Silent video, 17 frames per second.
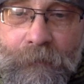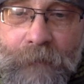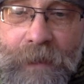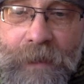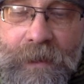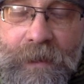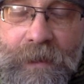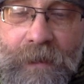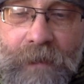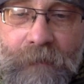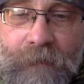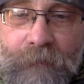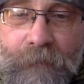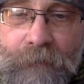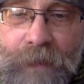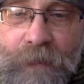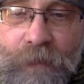It's a
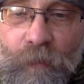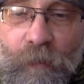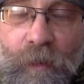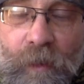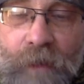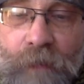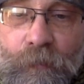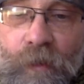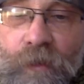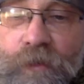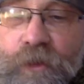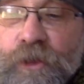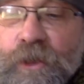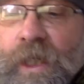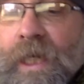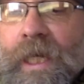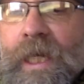manual wind
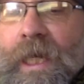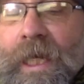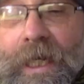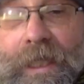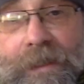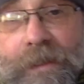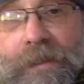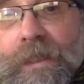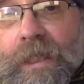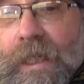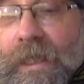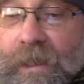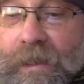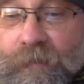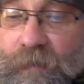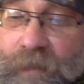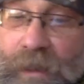watch, and
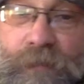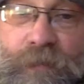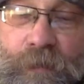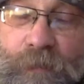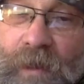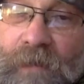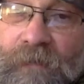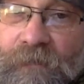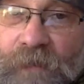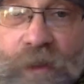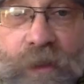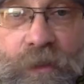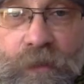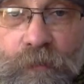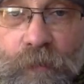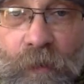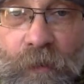that was my
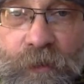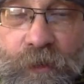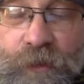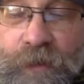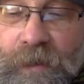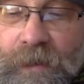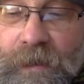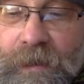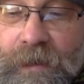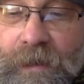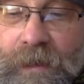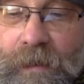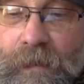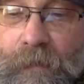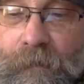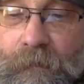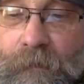first watch that
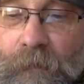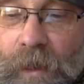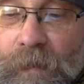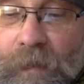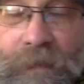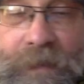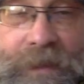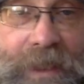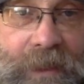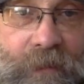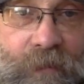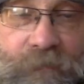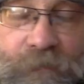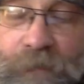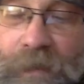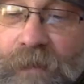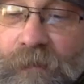my mum and dad
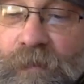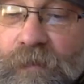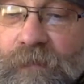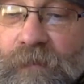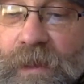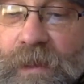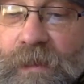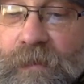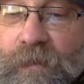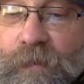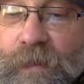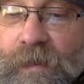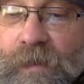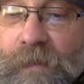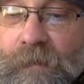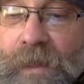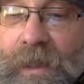got for me. That was very
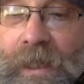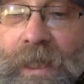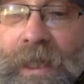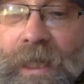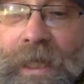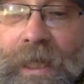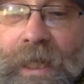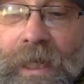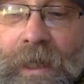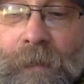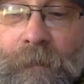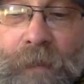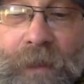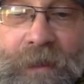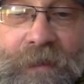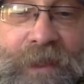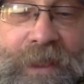sweet of them.
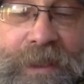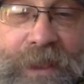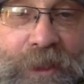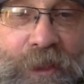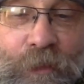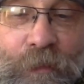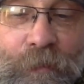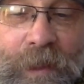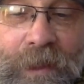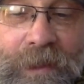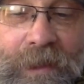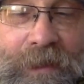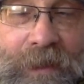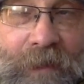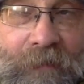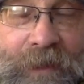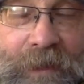But the thing is, it still works. I
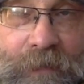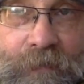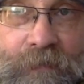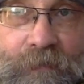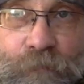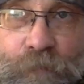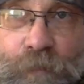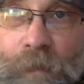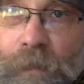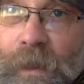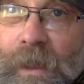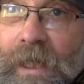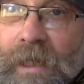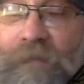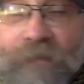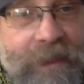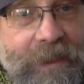think I've had it
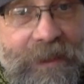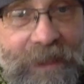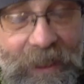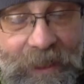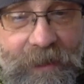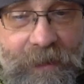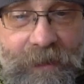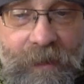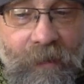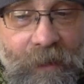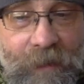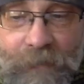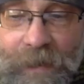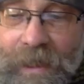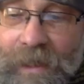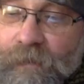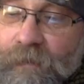repaired for the second
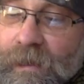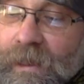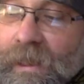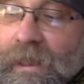time now,